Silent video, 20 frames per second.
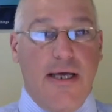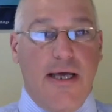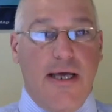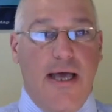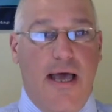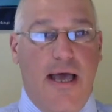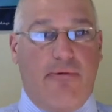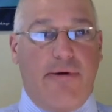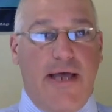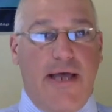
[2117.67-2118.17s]

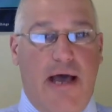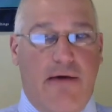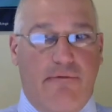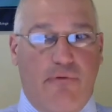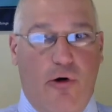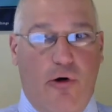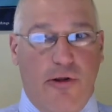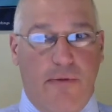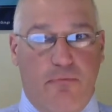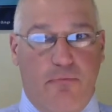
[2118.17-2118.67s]
and we have
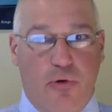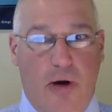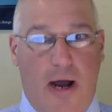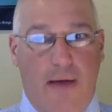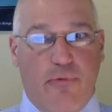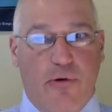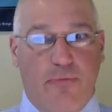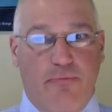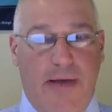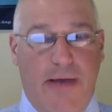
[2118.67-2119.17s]
all the
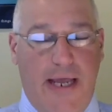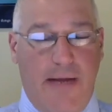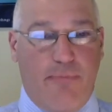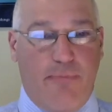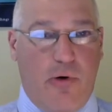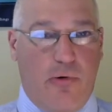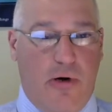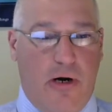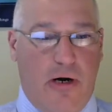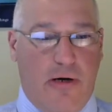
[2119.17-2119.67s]
proper
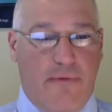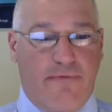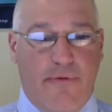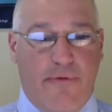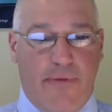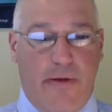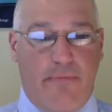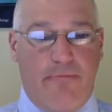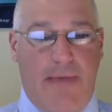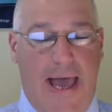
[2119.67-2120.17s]
paperwork from
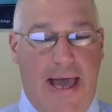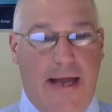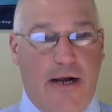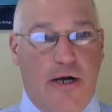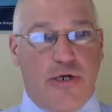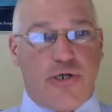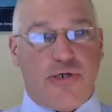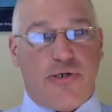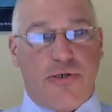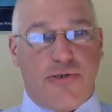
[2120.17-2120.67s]
the
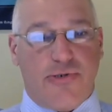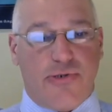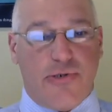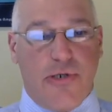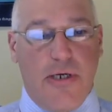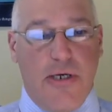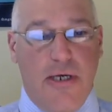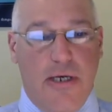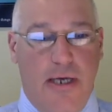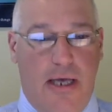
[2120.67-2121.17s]
managers
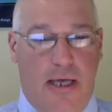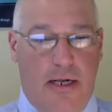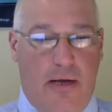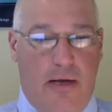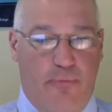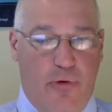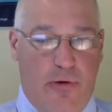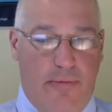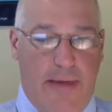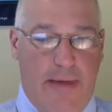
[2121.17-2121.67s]
and
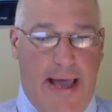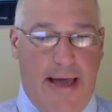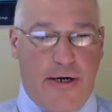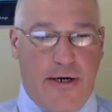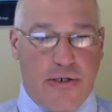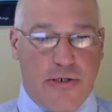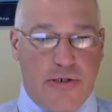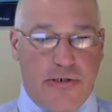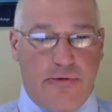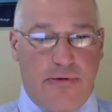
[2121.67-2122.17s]
upper
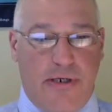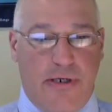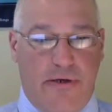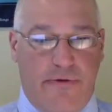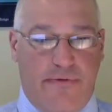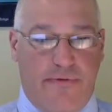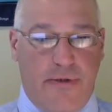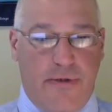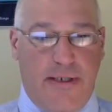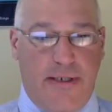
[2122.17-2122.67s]
managers if
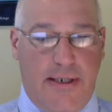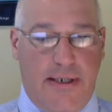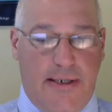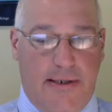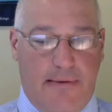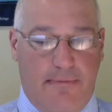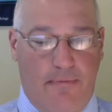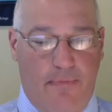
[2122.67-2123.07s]
needed.